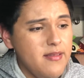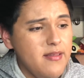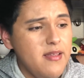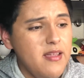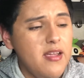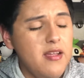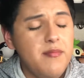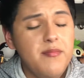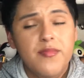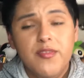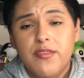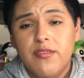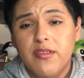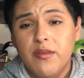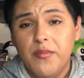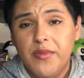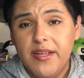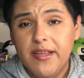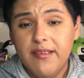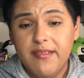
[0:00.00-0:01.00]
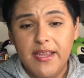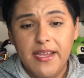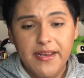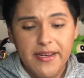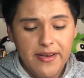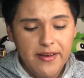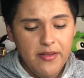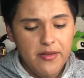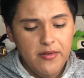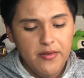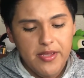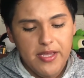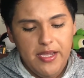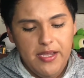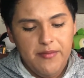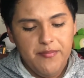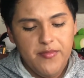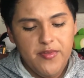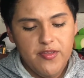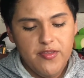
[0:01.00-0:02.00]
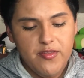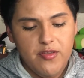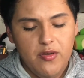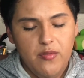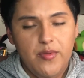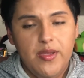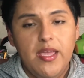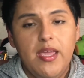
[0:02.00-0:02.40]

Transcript: I'm somewhat excited. Okay, so we